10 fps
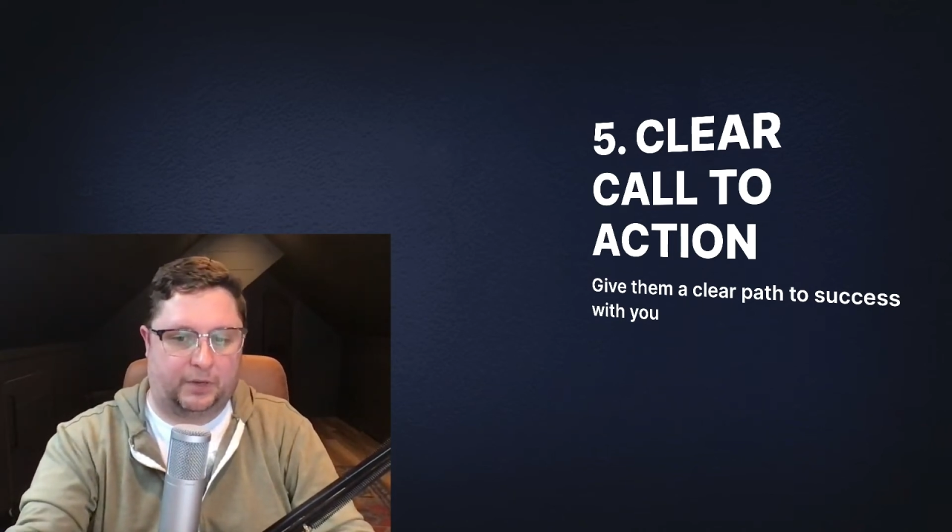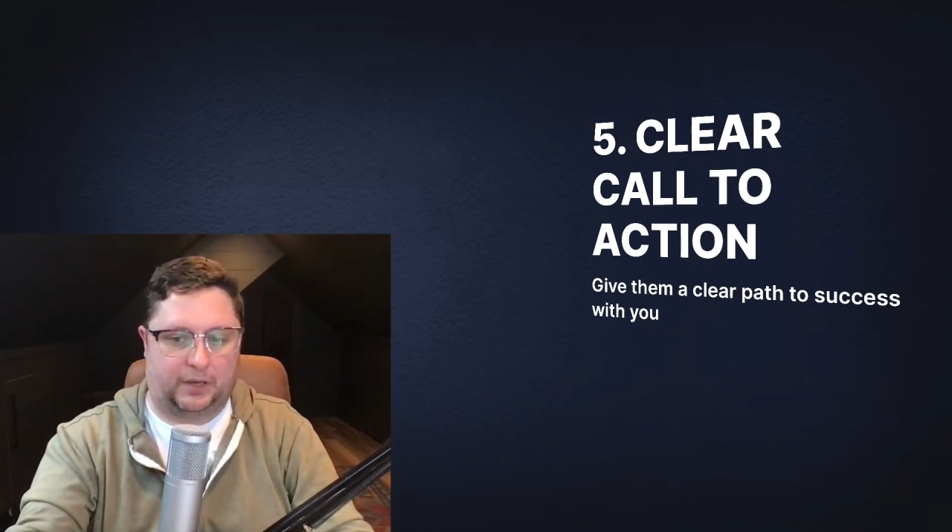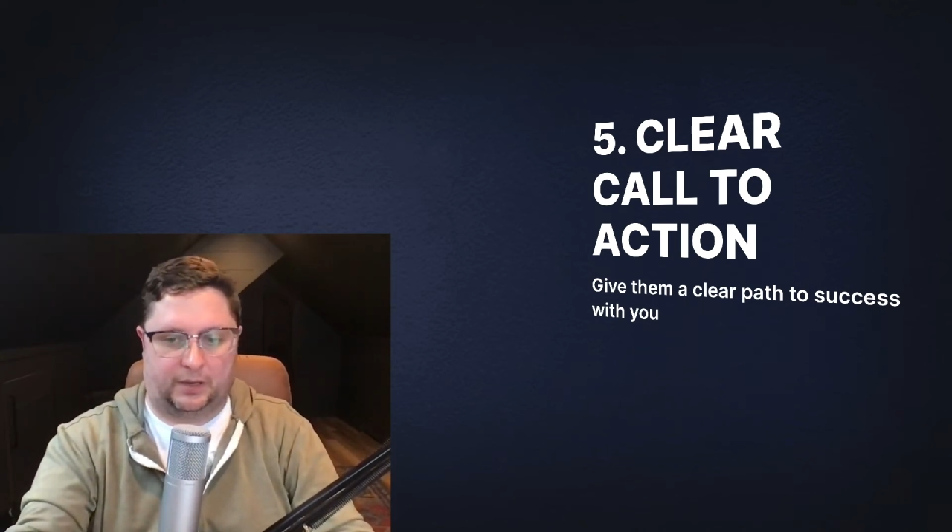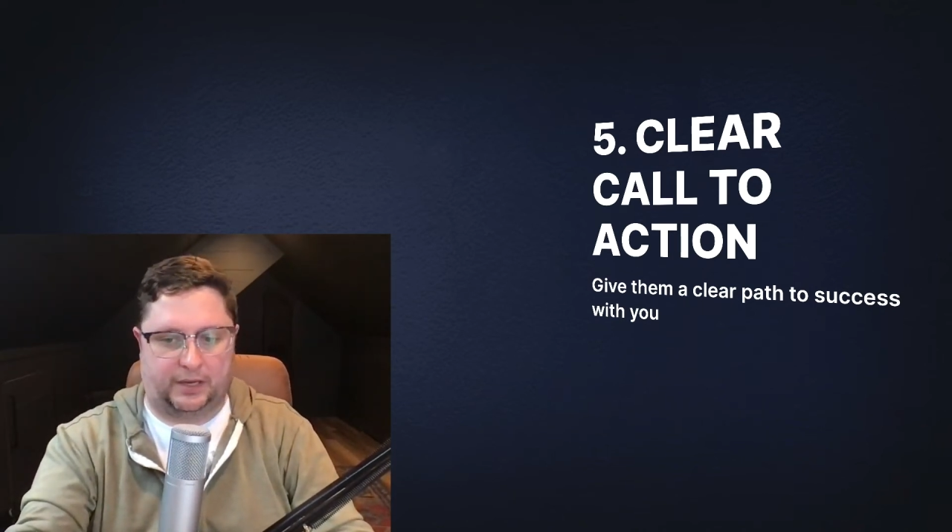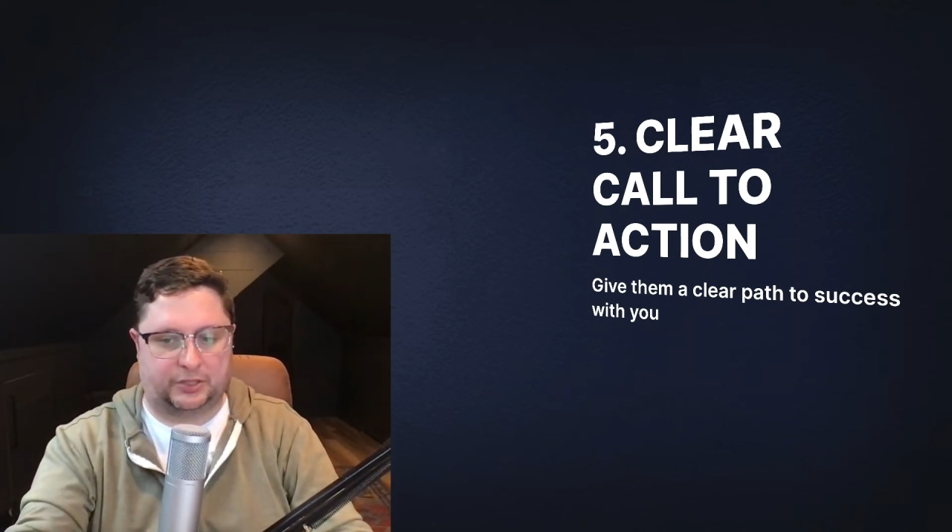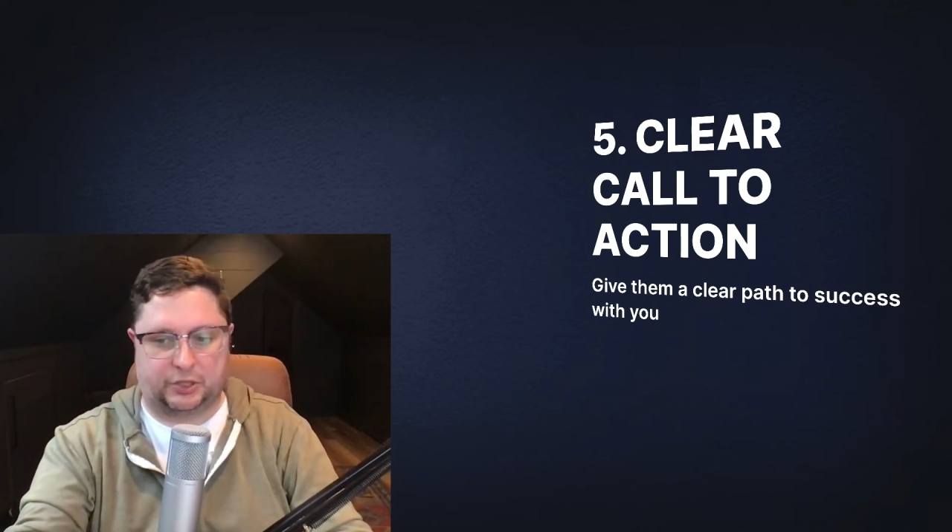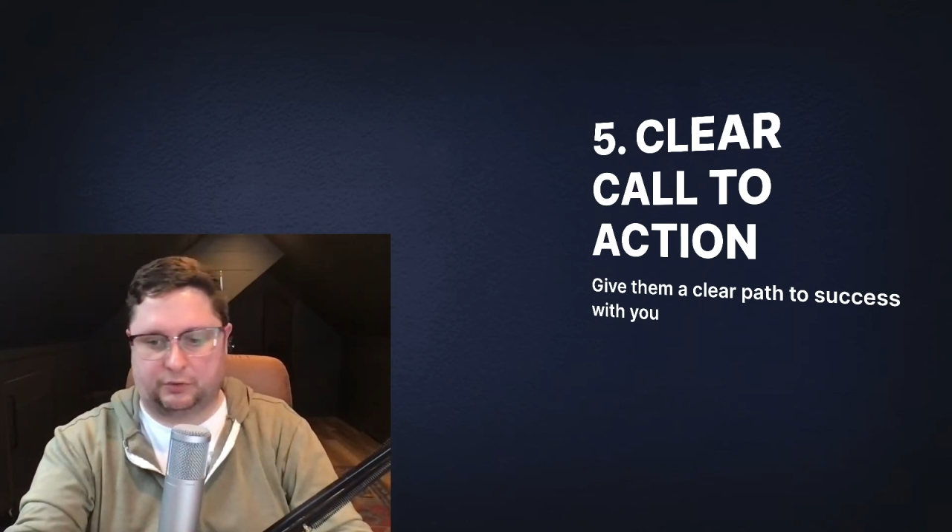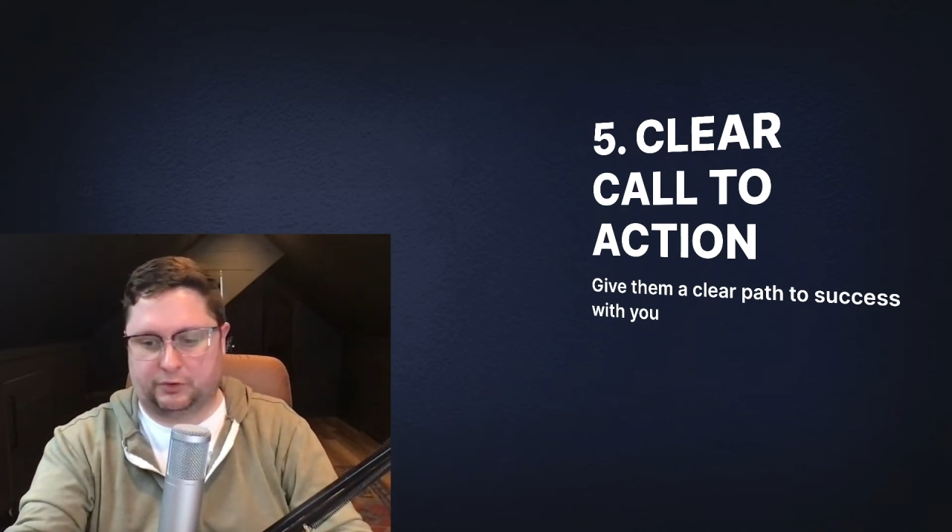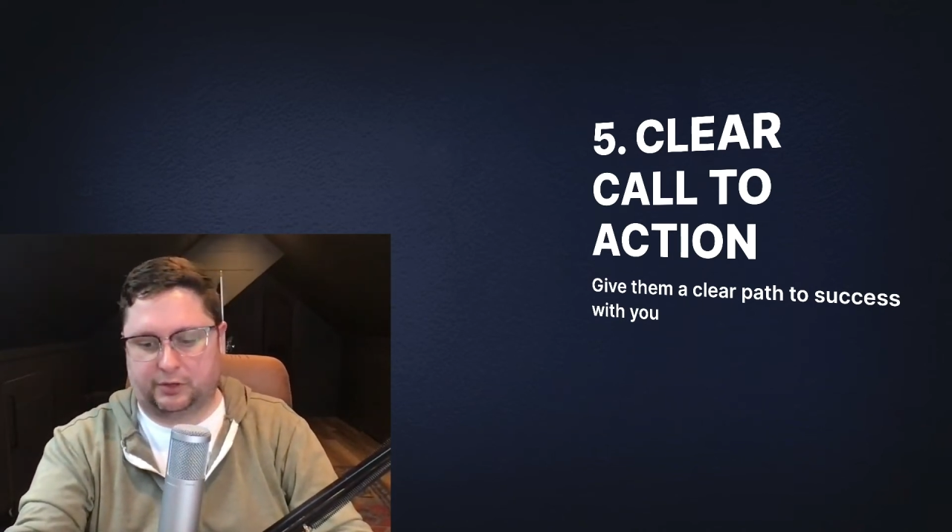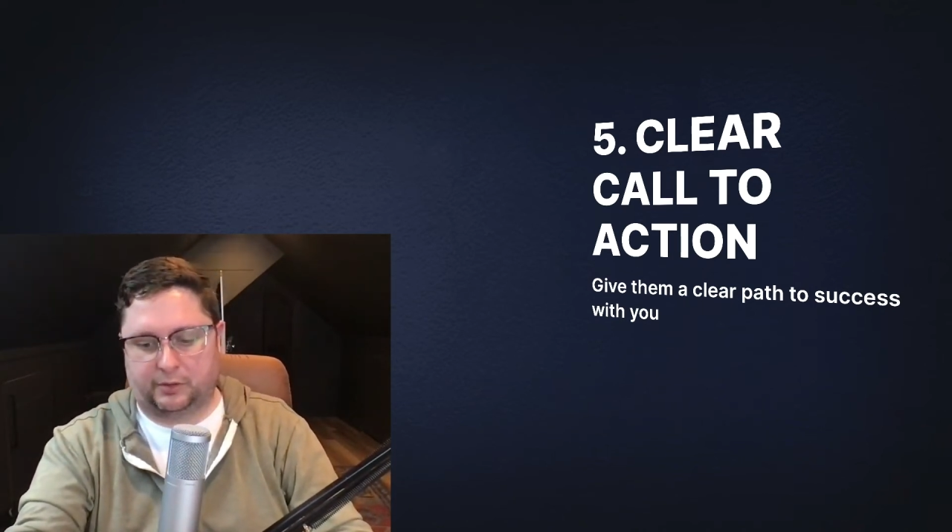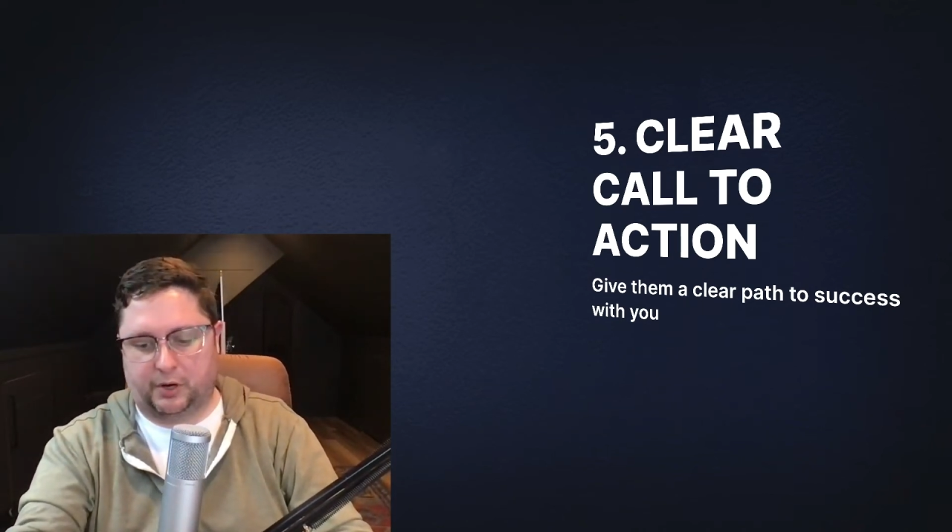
uh, in general are,